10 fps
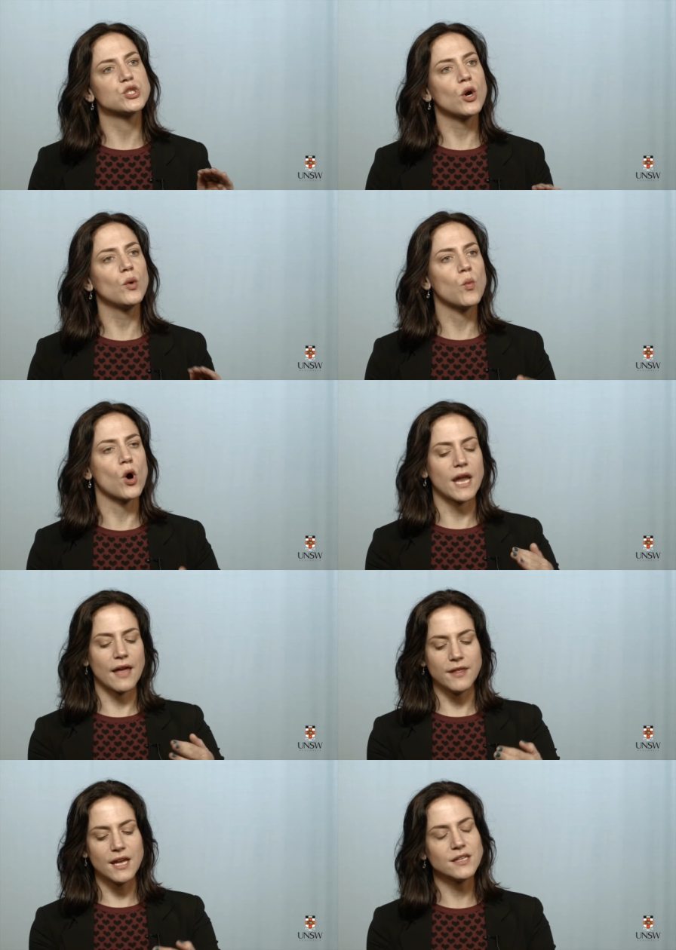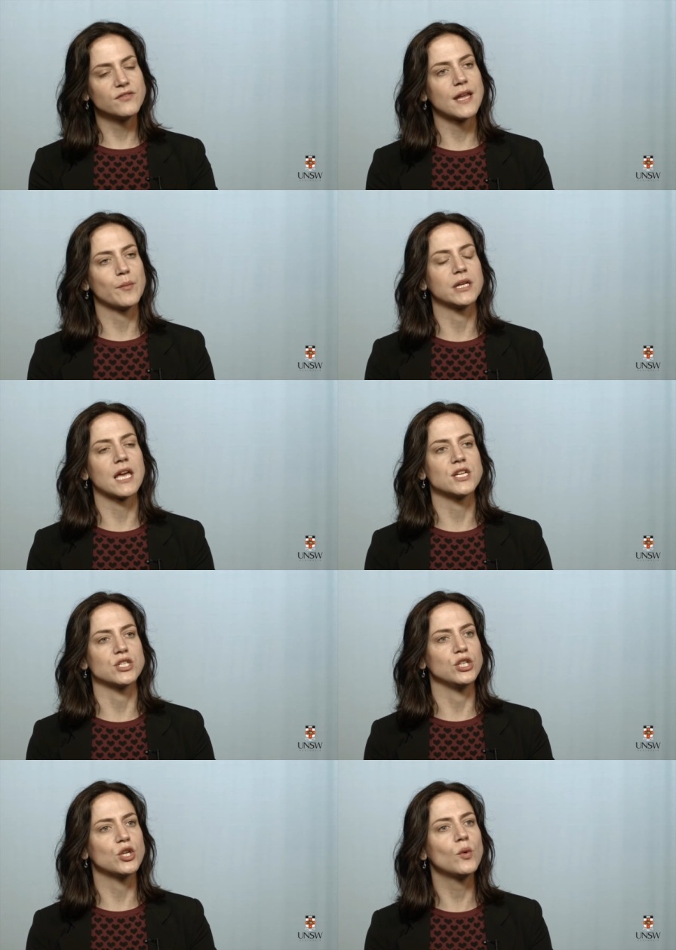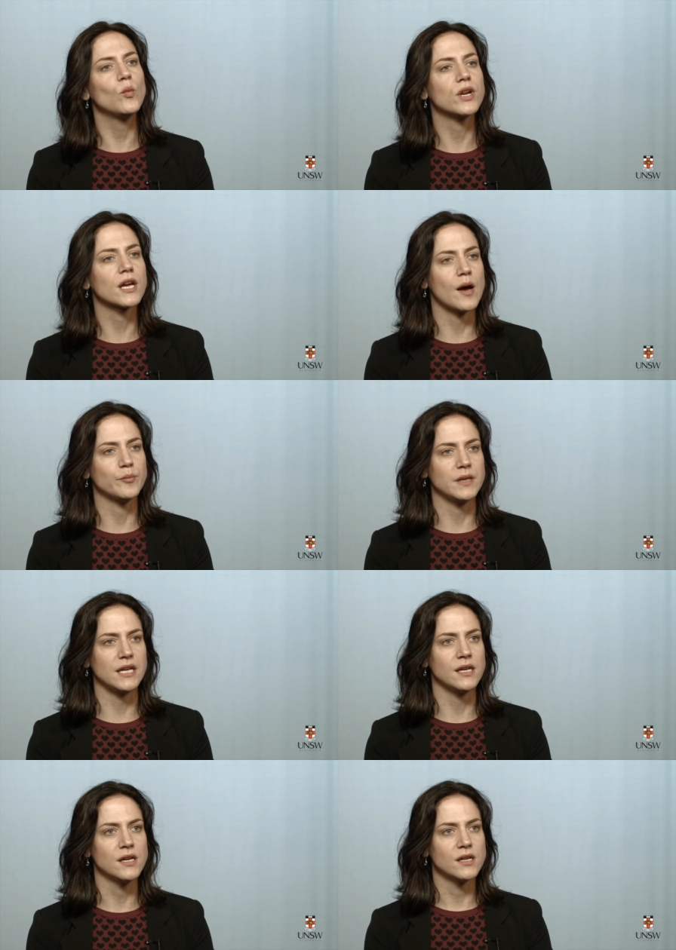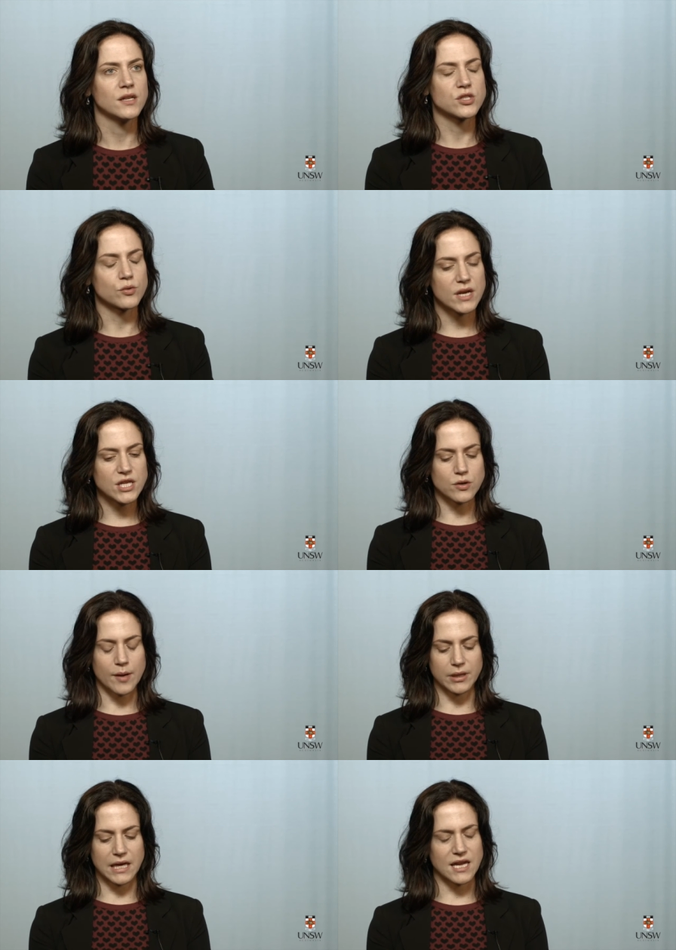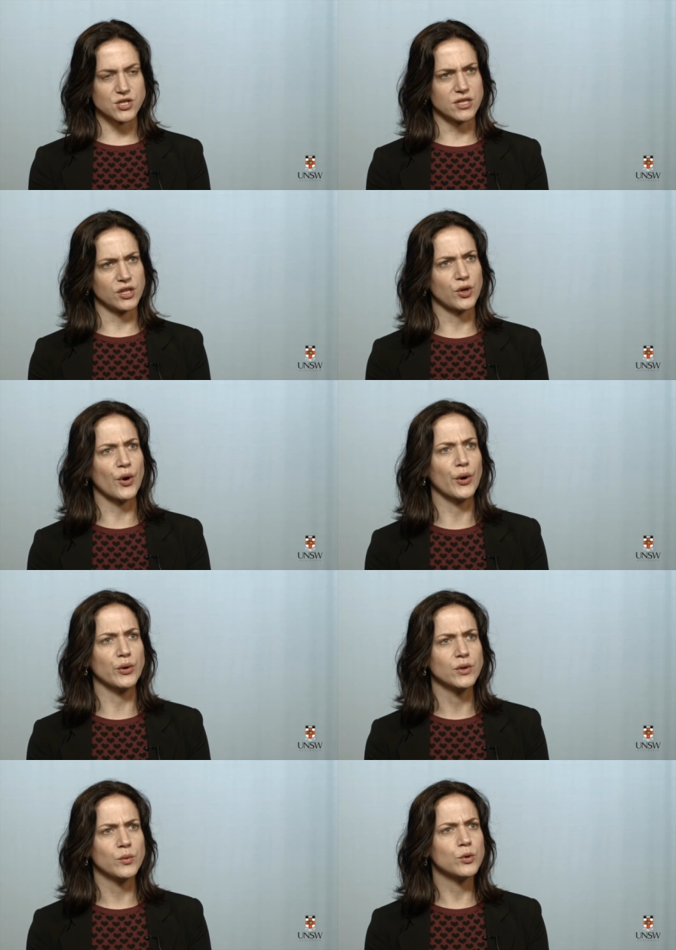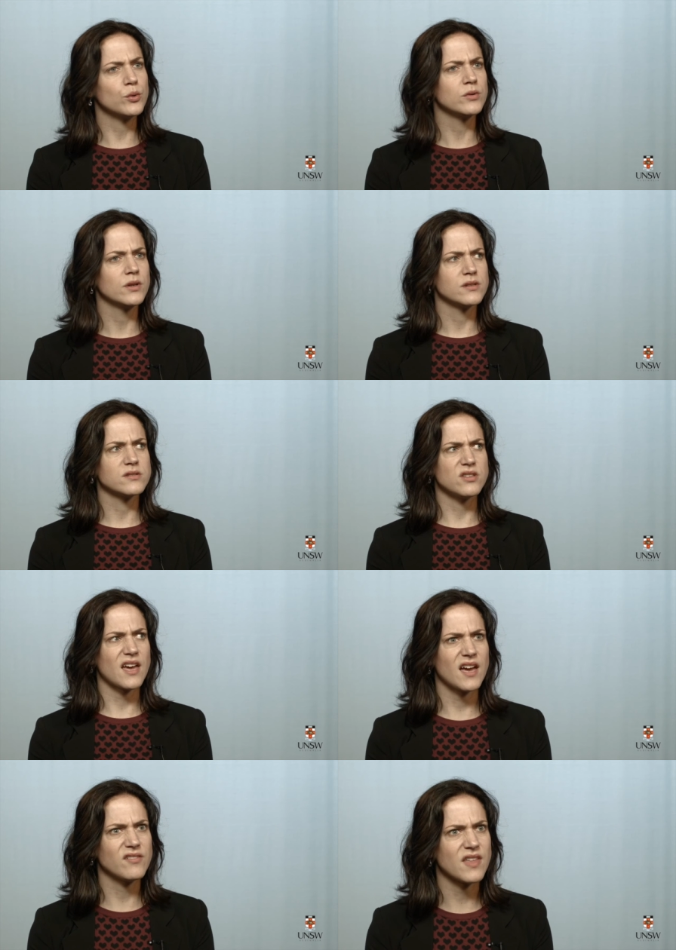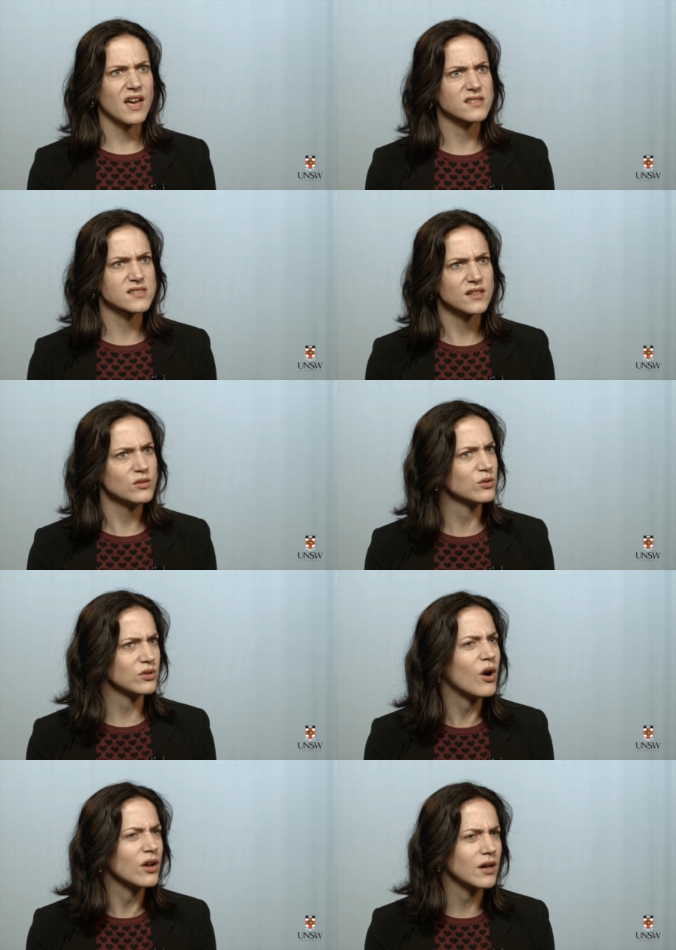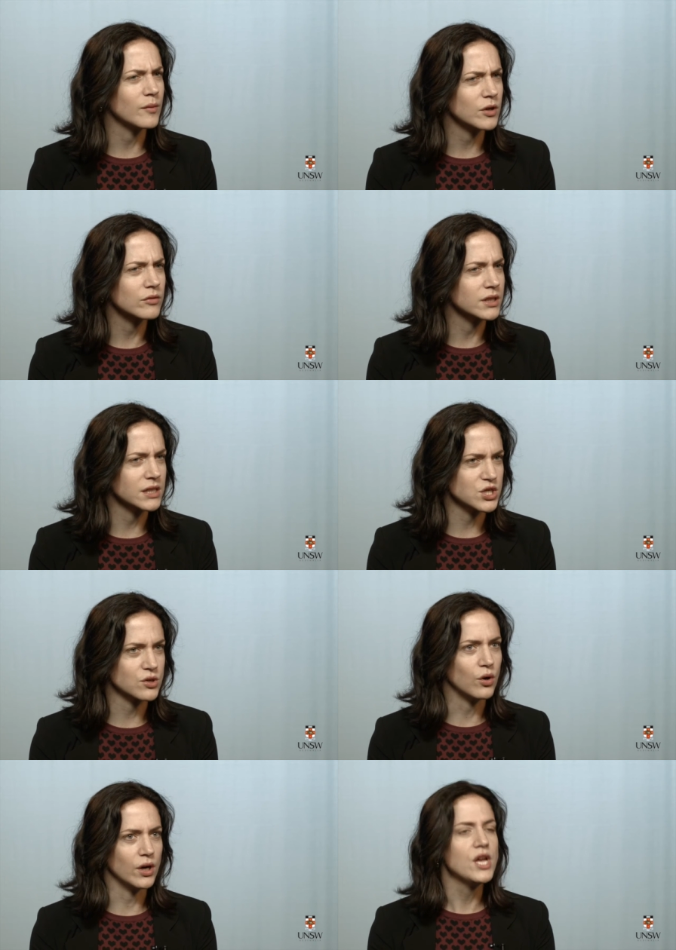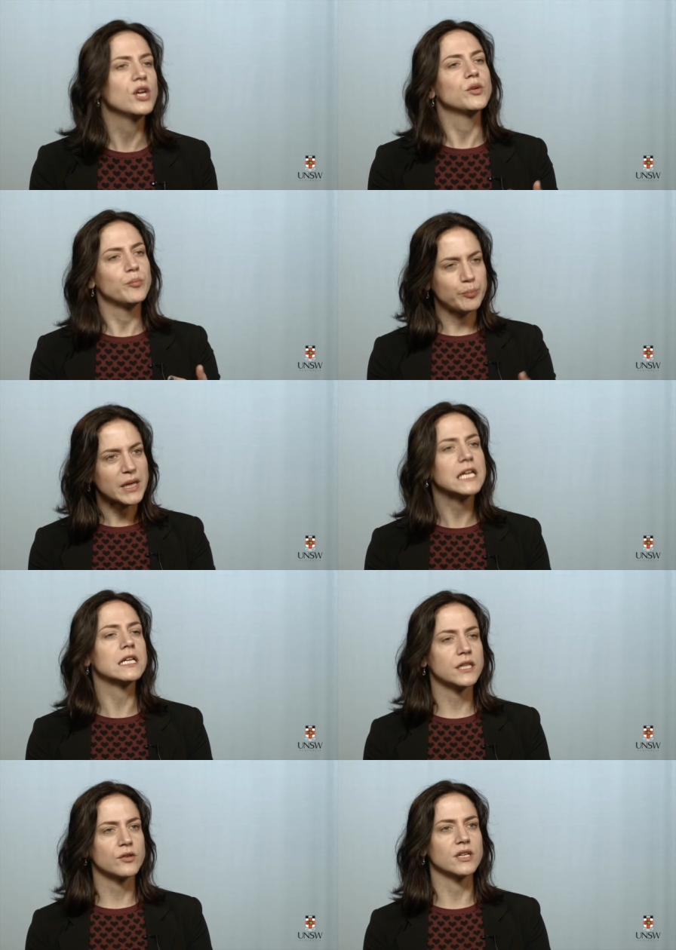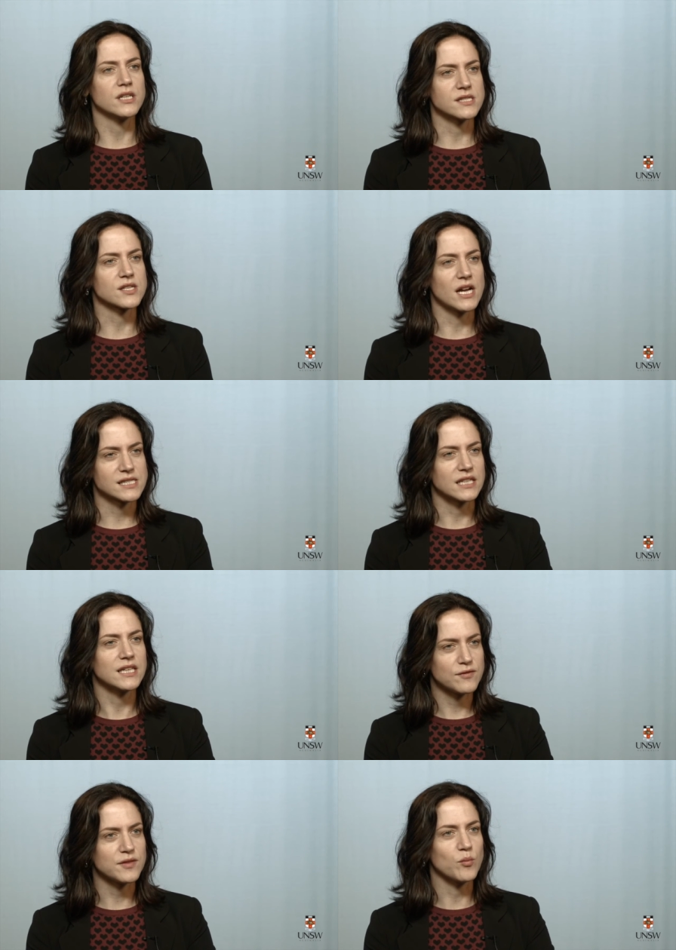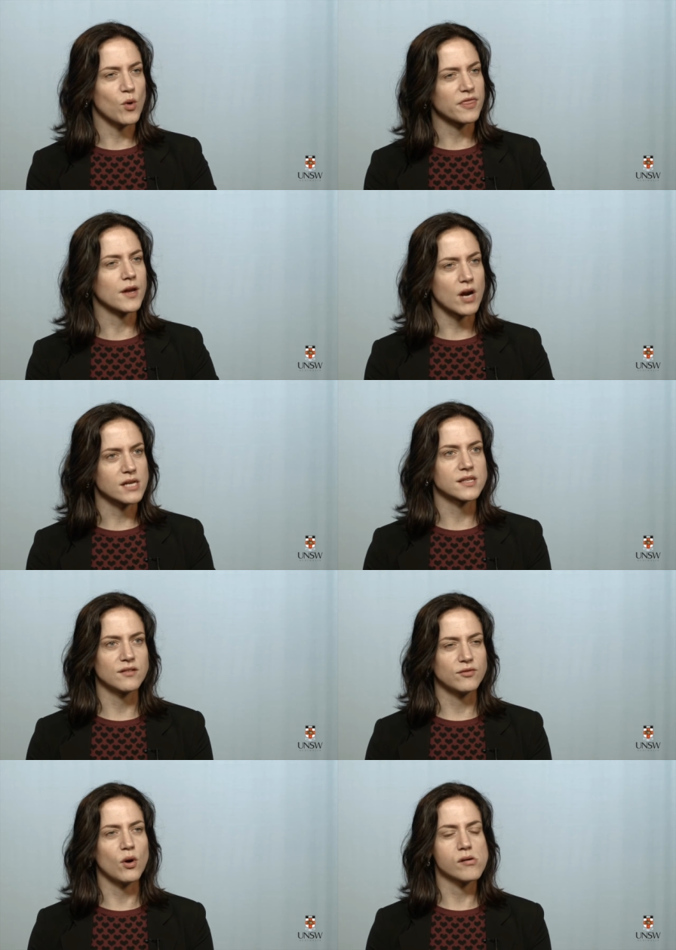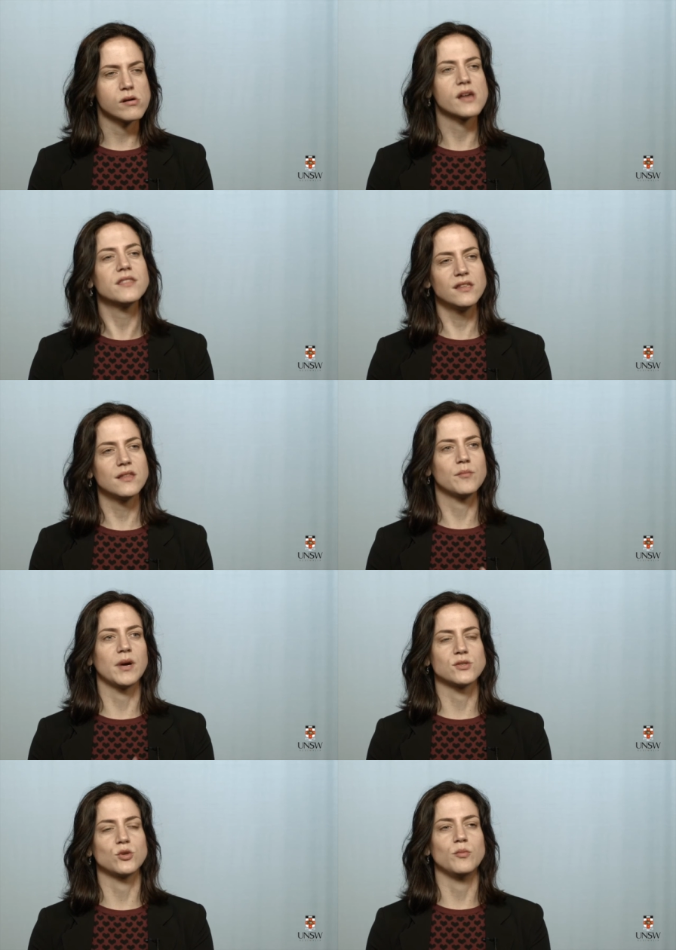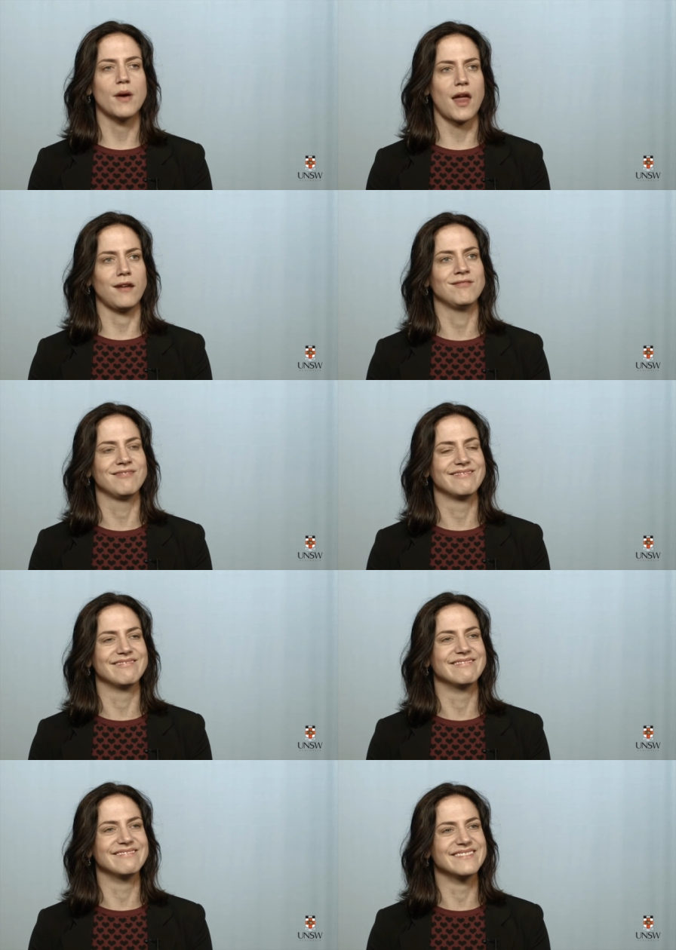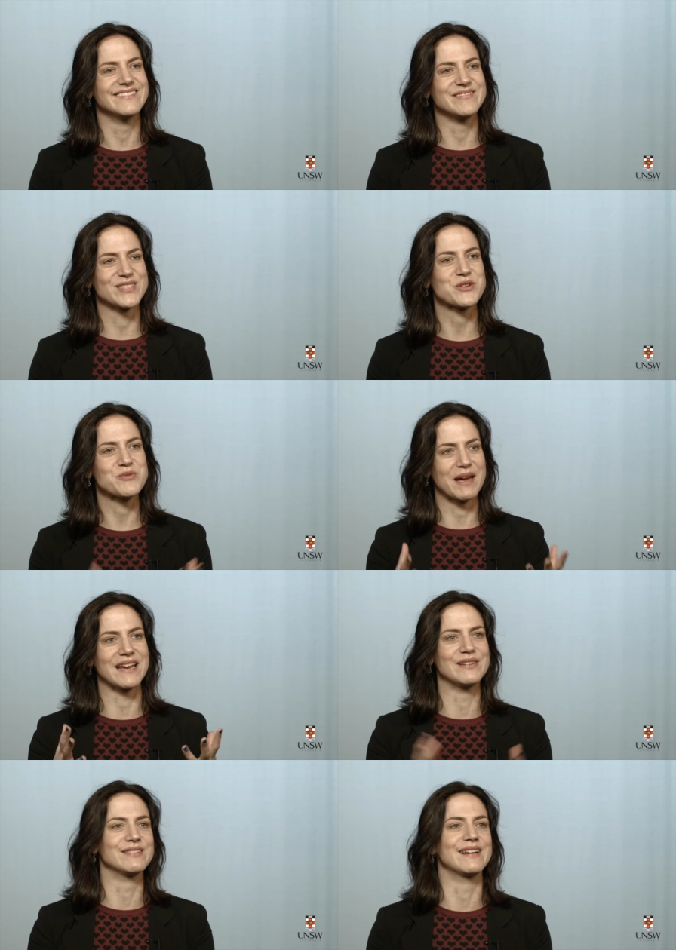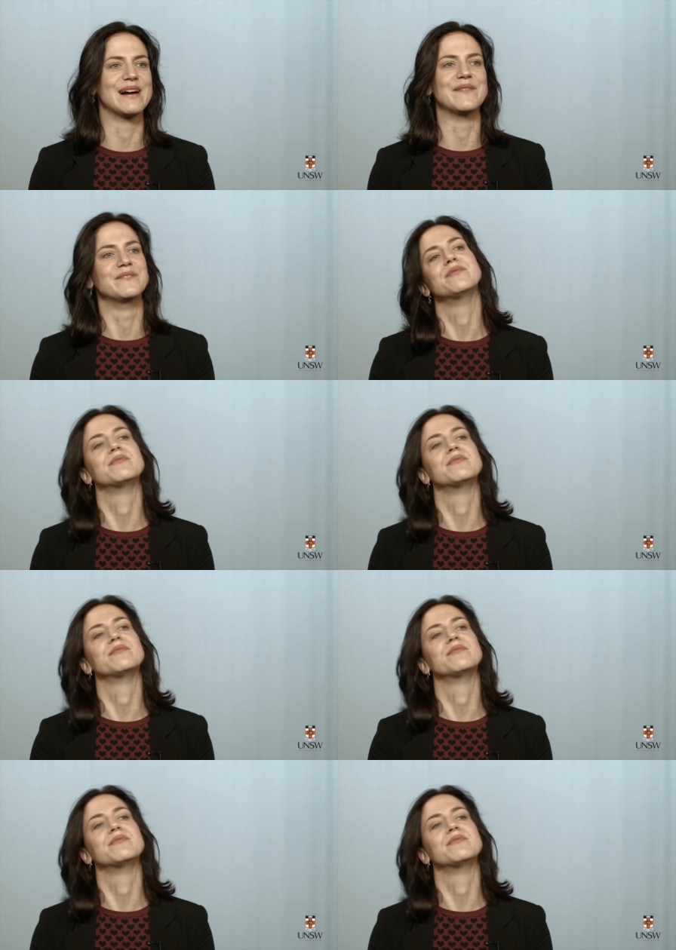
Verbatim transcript: don't want, at the end of an application, you don't want a company to read your application and go, well, do they have that skill or not? I'm not really sure. Be clear and concise and give them what they're asking for. I think they're my two main, two main um,